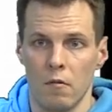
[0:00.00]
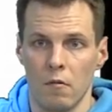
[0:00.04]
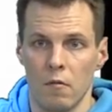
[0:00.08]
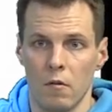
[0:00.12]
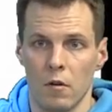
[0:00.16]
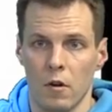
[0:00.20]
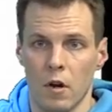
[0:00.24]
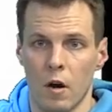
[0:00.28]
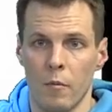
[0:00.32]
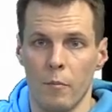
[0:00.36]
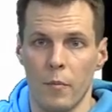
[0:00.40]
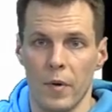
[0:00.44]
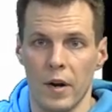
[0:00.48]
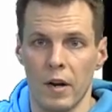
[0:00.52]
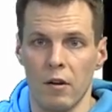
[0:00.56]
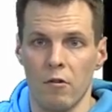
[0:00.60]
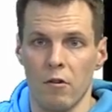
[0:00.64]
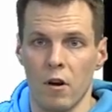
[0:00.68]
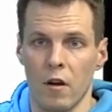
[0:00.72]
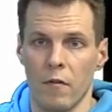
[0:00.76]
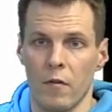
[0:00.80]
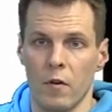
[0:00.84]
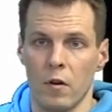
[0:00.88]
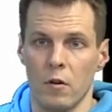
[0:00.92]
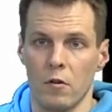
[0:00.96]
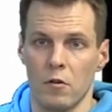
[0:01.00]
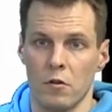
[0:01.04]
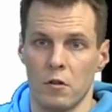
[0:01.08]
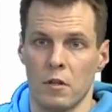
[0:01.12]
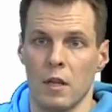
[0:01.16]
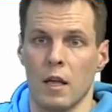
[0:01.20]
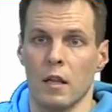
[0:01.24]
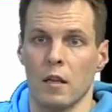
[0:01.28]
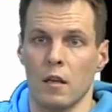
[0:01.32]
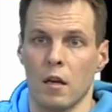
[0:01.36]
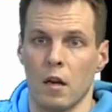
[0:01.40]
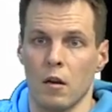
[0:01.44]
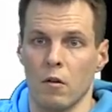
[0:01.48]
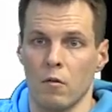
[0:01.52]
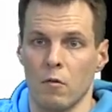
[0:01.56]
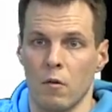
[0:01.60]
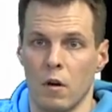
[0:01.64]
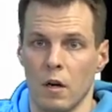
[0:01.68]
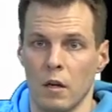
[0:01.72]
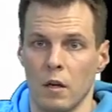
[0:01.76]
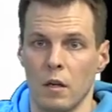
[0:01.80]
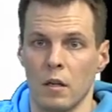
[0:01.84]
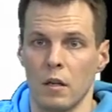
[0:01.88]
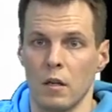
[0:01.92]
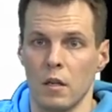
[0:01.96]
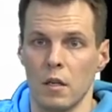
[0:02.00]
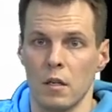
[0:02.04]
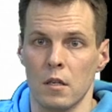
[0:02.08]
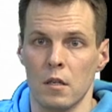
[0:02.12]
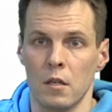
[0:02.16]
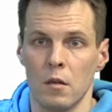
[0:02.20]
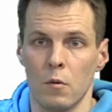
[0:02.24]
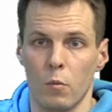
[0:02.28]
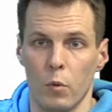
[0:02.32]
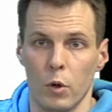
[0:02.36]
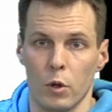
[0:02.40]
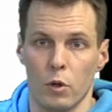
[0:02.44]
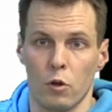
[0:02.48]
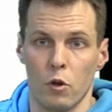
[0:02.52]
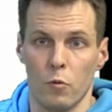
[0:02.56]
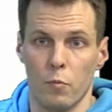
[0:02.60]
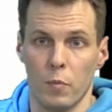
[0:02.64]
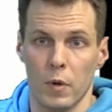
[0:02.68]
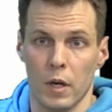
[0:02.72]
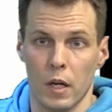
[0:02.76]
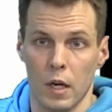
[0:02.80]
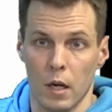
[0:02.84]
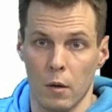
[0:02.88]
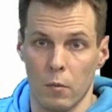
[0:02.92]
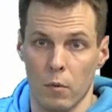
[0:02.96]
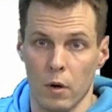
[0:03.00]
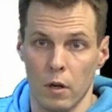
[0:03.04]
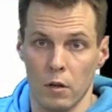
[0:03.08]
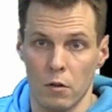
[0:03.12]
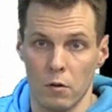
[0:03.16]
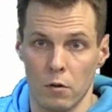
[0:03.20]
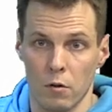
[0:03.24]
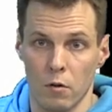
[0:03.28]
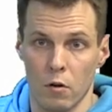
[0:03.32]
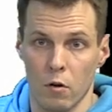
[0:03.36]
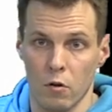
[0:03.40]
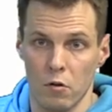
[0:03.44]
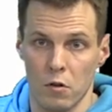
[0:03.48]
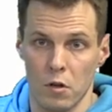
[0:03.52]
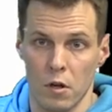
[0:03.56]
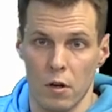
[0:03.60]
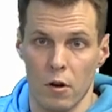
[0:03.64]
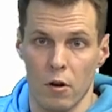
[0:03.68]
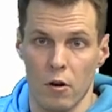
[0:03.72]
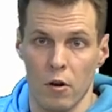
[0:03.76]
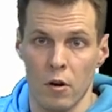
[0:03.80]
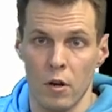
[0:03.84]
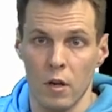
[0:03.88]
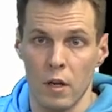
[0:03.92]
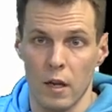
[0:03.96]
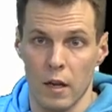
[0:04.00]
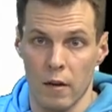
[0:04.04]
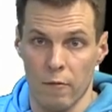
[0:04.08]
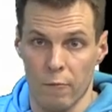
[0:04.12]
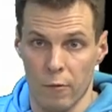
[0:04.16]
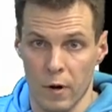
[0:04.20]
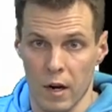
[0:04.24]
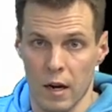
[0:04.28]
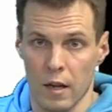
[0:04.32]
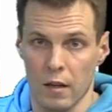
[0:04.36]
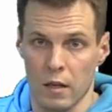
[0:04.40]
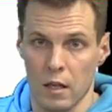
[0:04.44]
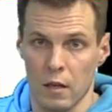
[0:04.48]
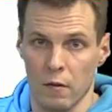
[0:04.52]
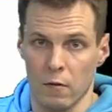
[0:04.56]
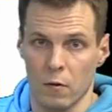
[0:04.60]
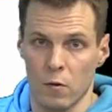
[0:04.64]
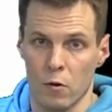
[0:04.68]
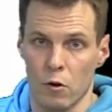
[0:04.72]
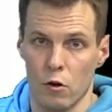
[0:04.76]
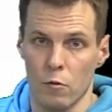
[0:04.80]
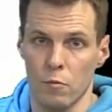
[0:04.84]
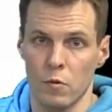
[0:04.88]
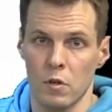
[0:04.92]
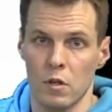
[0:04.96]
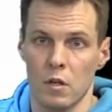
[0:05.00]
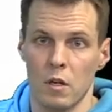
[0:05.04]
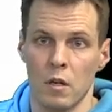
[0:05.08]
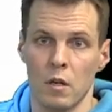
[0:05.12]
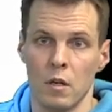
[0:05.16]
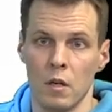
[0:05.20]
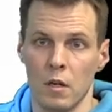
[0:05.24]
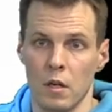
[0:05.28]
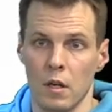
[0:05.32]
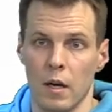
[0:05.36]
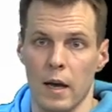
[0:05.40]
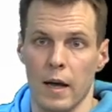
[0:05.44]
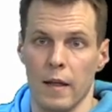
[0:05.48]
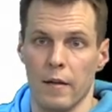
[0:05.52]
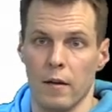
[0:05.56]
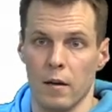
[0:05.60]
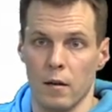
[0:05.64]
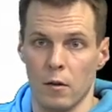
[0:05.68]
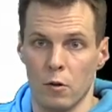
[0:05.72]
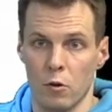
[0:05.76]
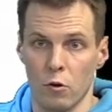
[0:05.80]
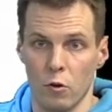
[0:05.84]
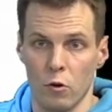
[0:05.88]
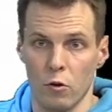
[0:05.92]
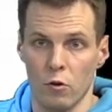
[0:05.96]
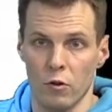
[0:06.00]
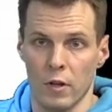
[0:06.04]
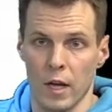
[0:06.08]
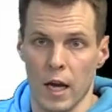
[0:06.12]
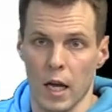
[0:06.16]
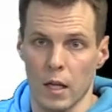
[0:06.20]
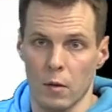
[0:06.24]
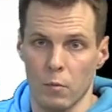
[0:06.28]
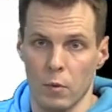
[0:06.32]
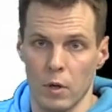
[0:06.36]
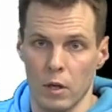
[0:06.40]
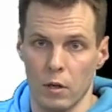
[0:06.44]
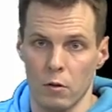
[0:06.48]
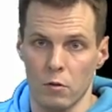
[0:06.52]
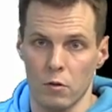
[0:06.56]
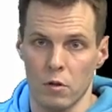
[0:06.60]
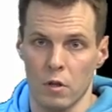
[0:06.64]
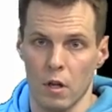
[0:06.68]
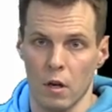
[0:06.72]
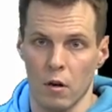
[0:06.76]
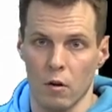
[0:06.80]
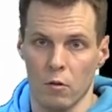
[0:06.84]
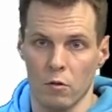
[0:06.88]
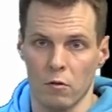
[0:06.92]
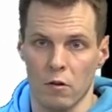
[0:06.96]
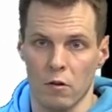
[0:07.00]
company revenues, that kind of quantities, we typically want to consider in relative terms. And to do that, we use the log